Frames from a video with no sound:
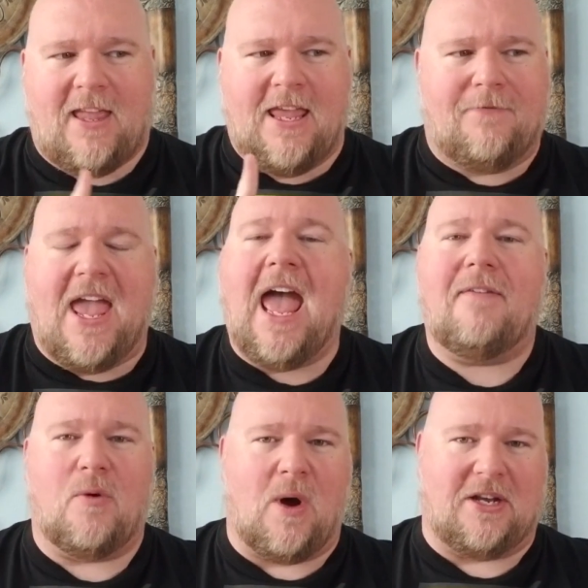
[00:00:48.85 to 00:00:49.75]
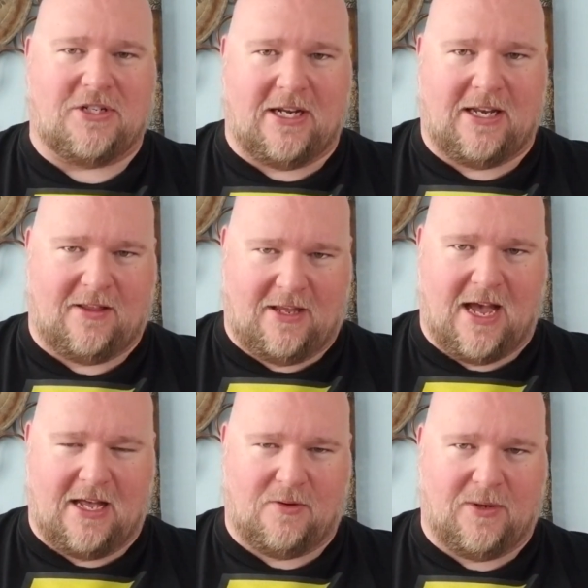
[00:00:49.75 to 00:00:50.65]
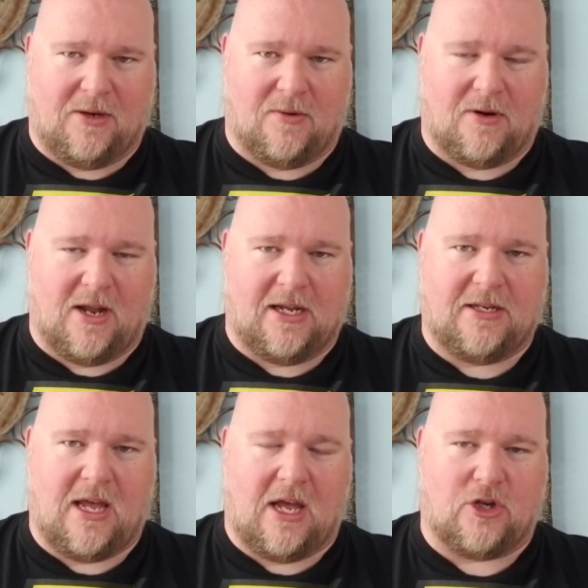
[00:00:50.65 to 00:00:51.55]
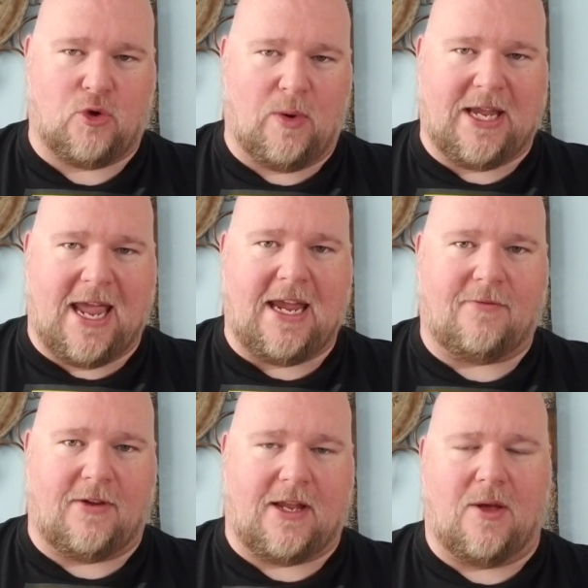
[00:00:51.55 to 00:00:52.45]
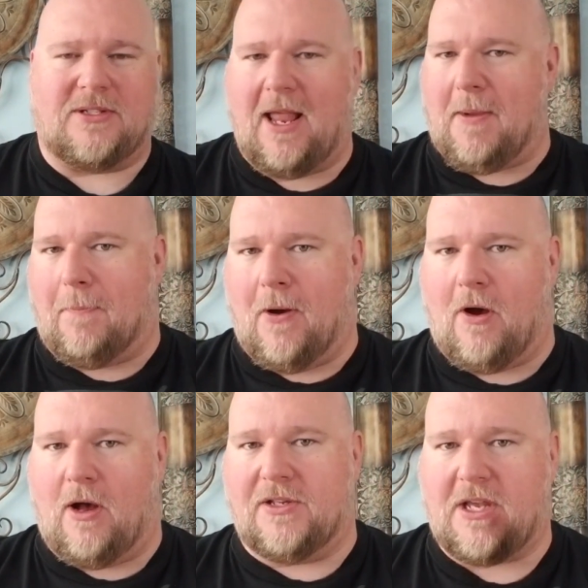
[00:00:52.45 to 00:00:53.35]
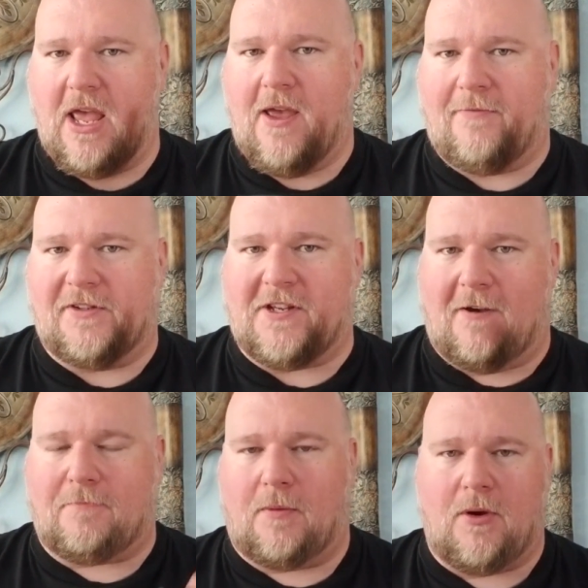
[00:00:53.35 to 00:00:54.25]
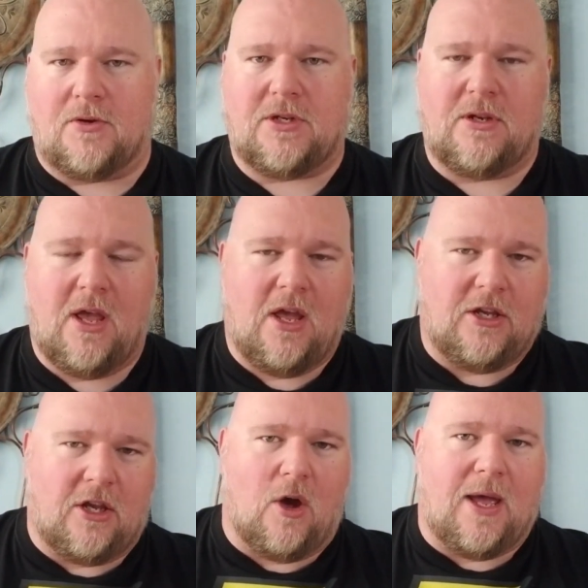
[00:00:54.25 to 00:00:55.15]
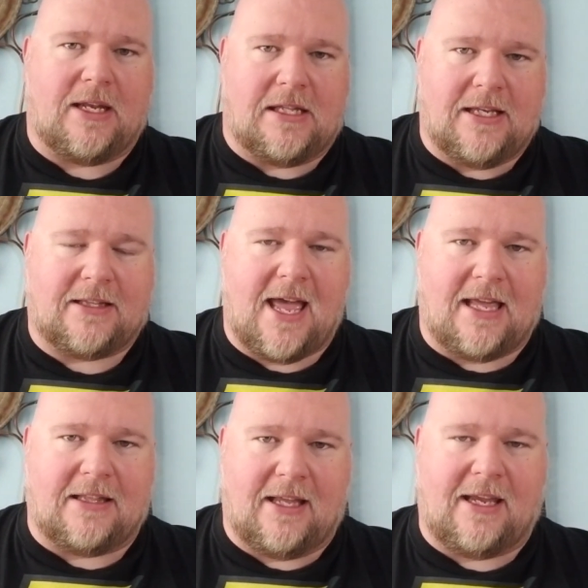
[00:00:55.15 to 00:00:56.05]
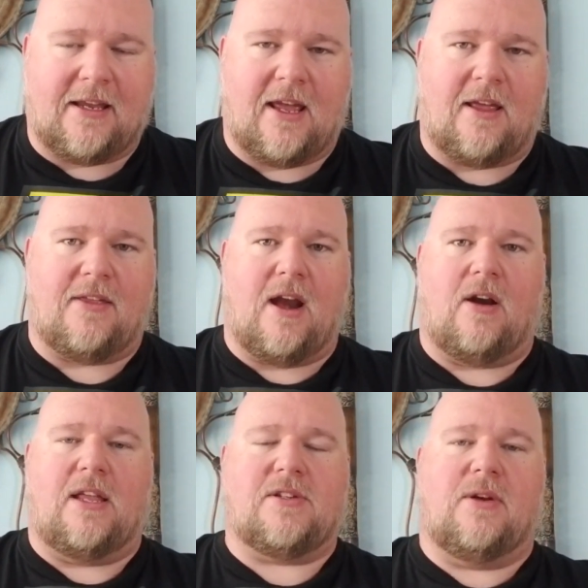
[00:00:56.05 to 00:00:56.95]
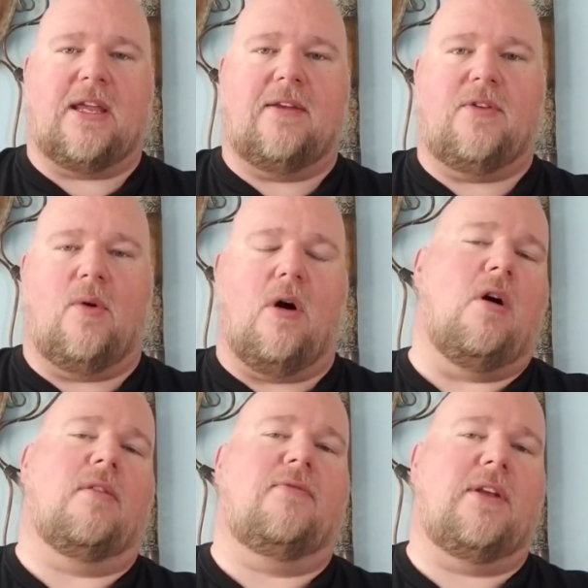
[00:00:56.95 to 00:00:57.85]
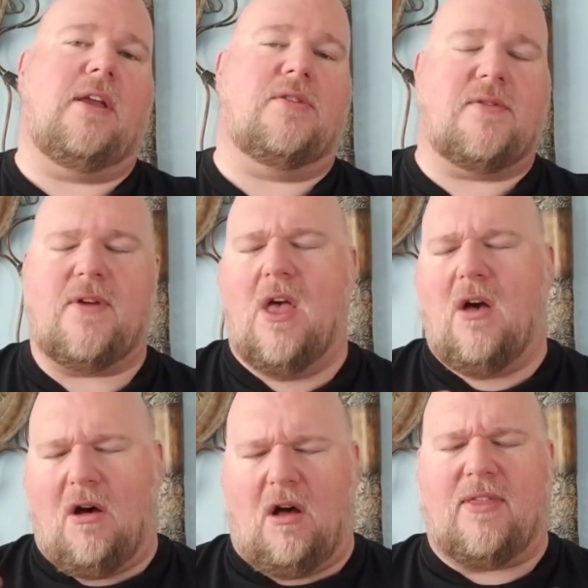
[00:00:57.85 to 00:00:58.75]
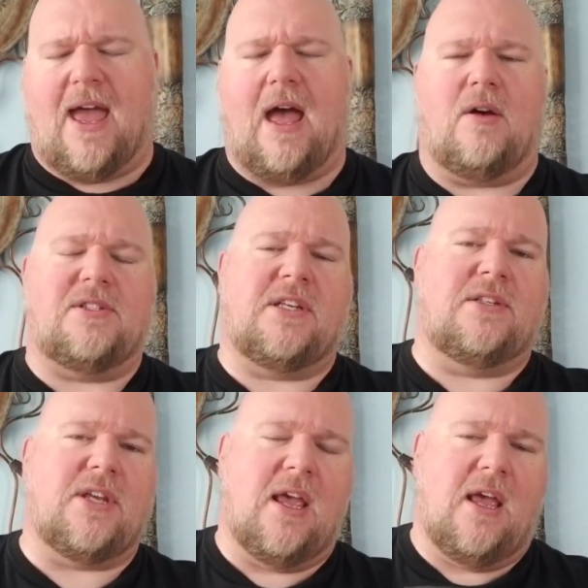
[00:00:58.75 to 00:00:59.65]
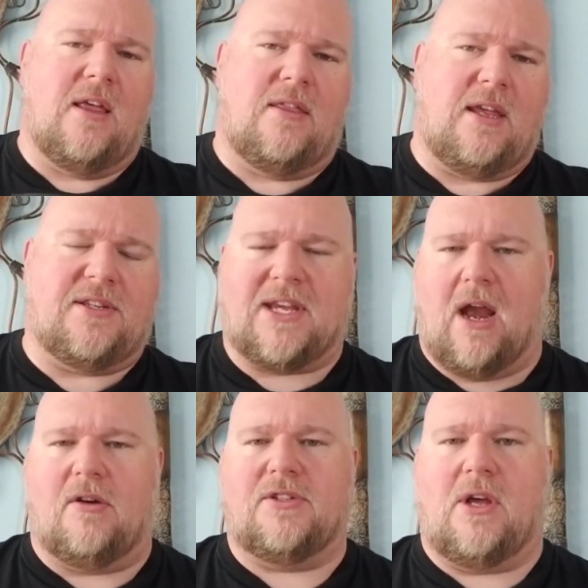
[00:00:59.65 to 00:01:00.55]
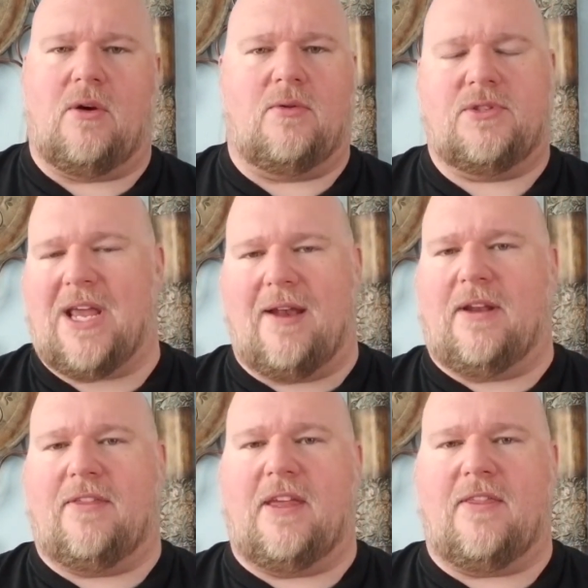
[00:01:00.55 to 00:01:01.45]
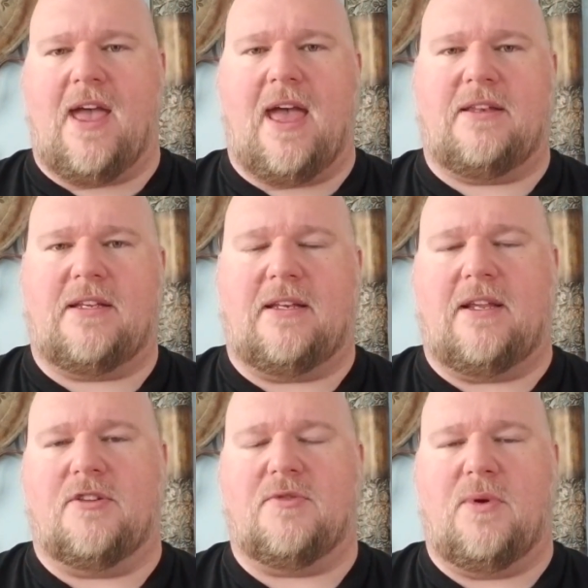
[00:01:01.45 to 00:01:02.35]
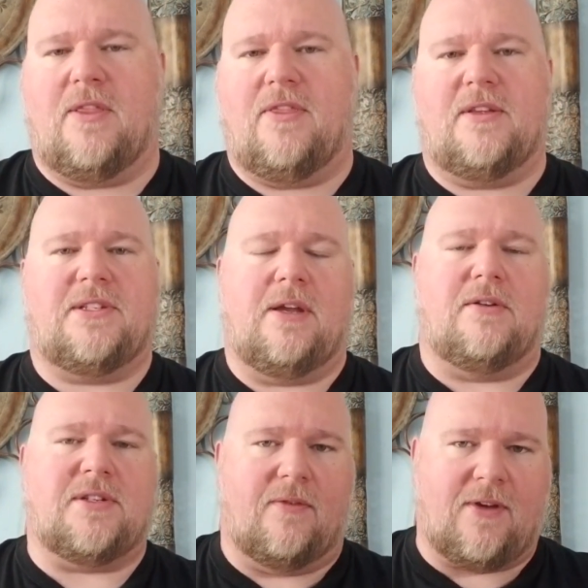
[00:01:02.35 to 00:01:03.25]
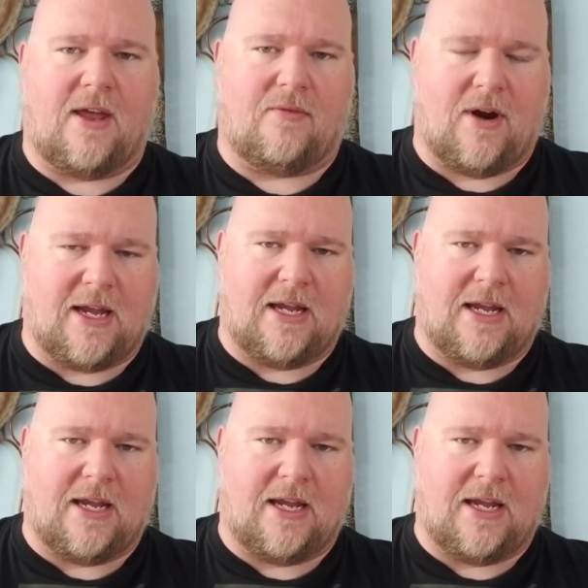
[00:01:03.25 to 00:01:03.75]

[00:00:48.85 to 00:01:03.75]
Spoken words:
if you haven't watched any of the Halloween Horror Night 28 videos, let me pause for self-promotion. You go ahead, click that link there. It's going to give you all the videos of all the houses, the scare zones, anything that deals with this year's event right